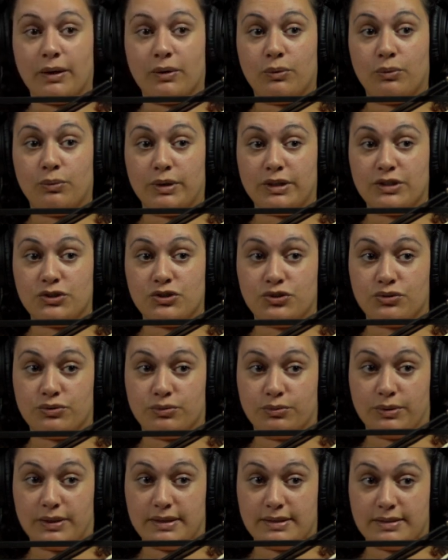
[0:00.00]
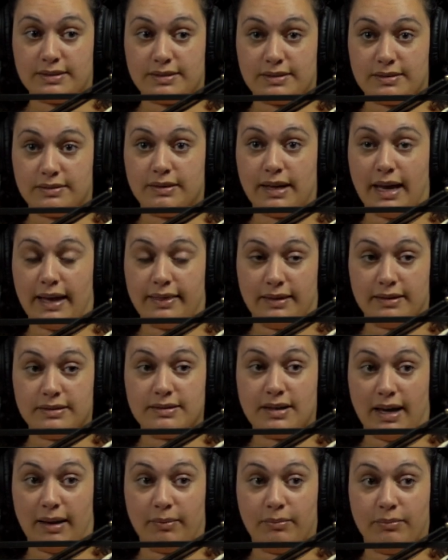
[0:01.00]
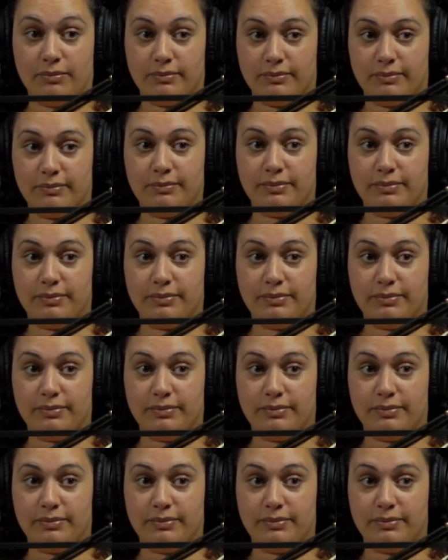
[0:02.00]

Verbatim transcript: which was at the time